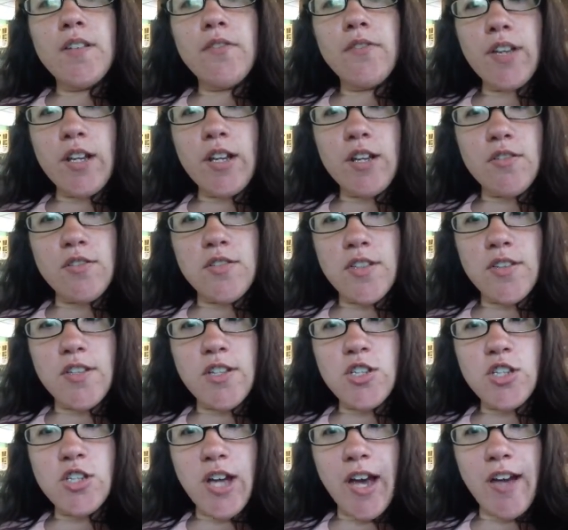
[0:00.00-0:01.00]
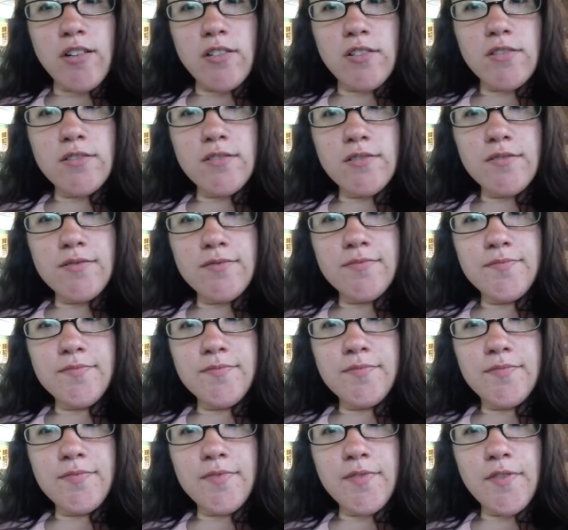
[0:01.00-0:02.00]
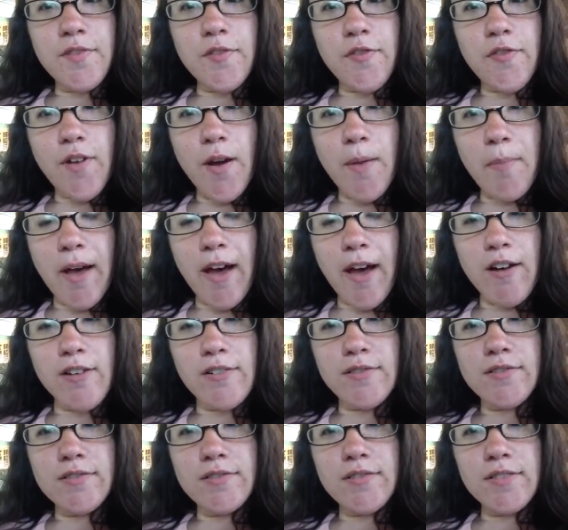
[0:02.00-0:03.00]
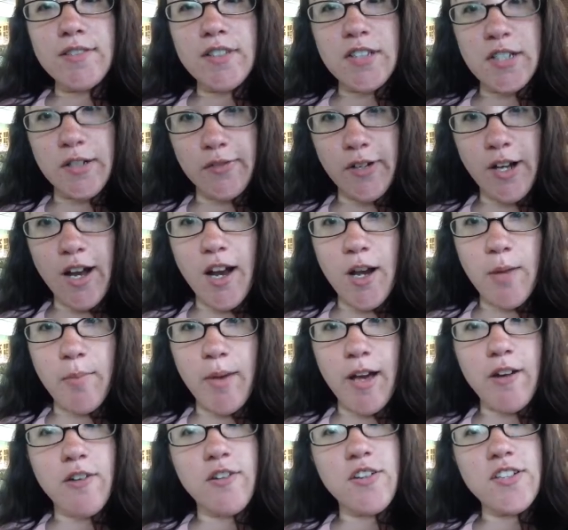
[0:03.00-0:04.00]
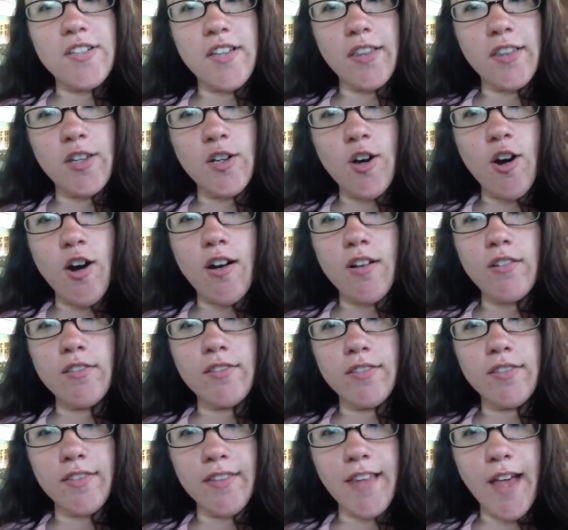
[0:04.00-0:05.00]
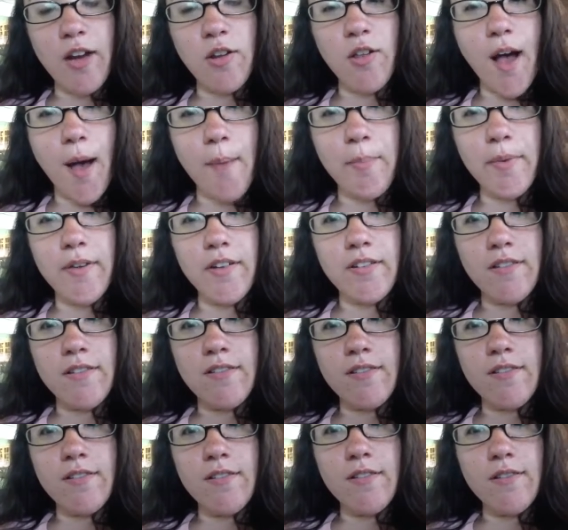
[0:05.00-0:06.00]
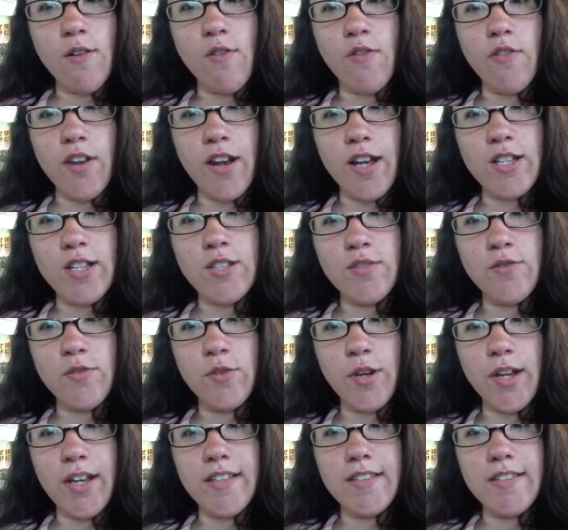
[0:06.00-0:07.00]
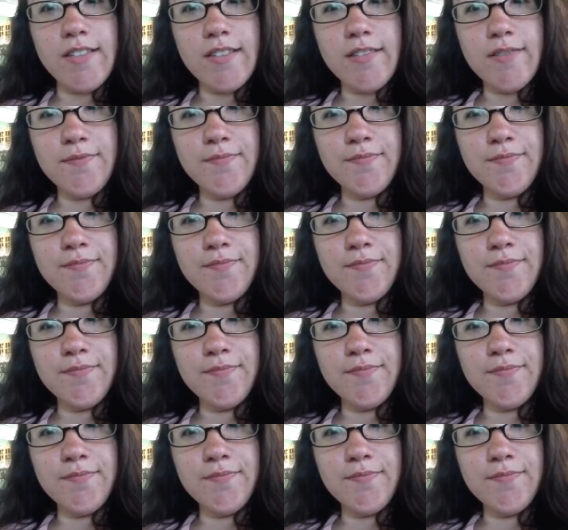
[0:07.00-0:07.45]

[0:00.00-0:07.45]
videos on this channel about the different kind of boundaries that there are, and that'll happen over the next few days.